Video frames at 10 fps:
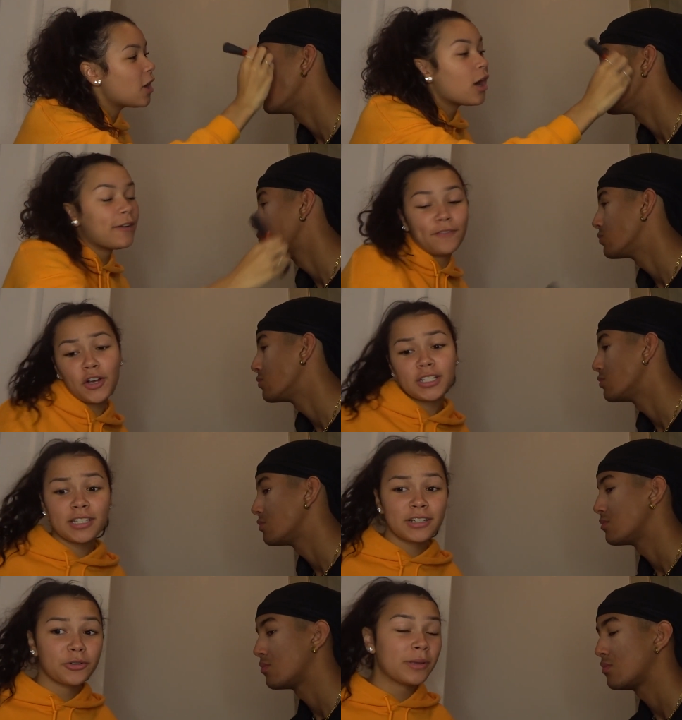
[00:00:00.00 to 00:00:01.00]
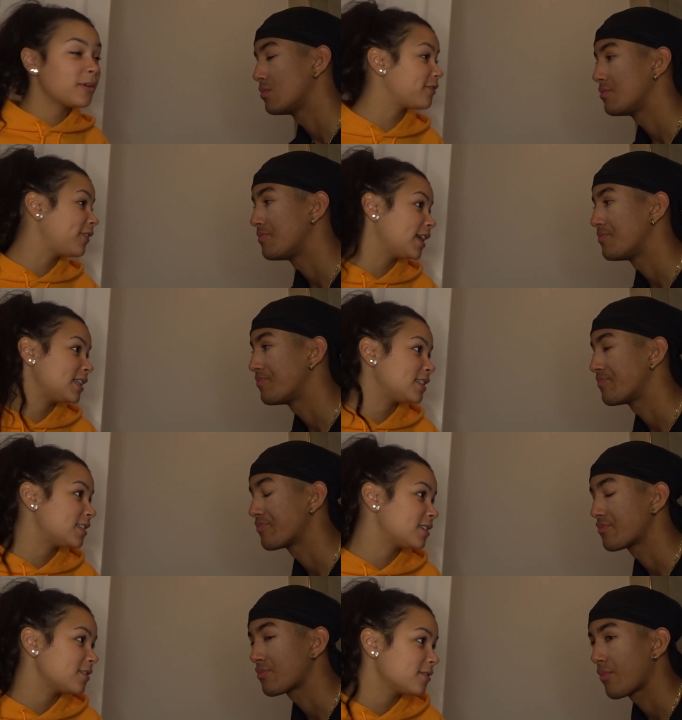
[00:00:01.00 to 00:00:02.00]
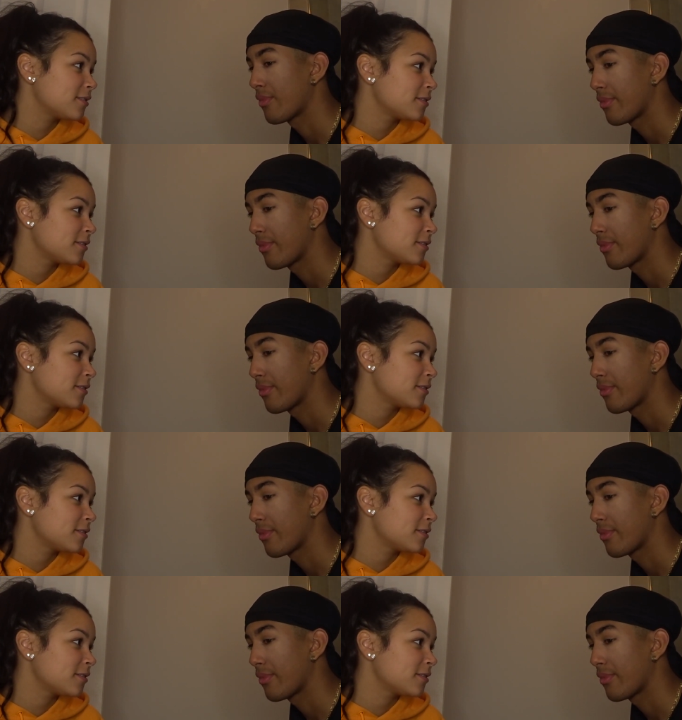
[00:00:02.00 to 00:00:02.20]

Speaker 1: I forgot to cream your face